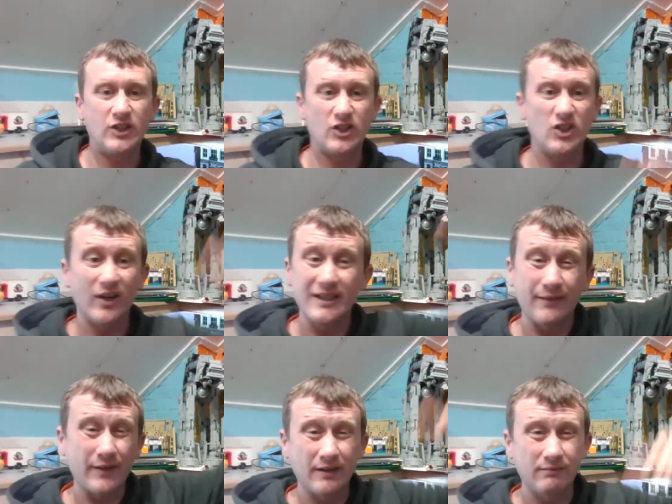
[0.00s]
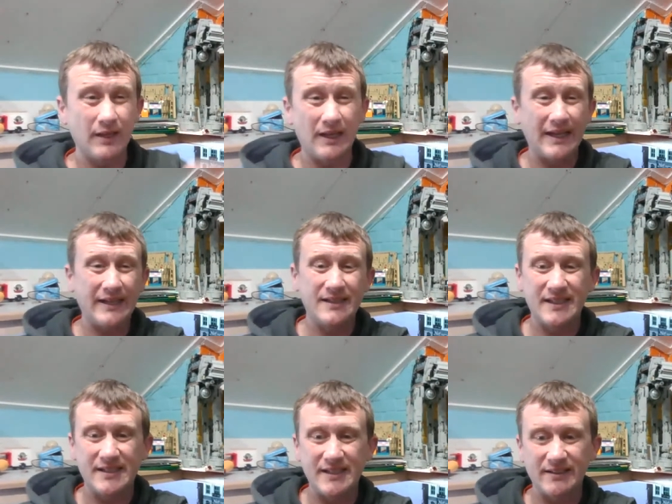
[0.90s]
just nice having a layered
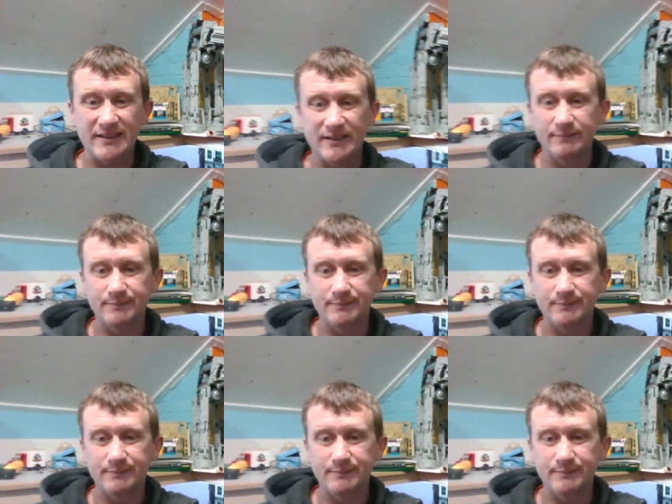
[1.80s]
city, I think.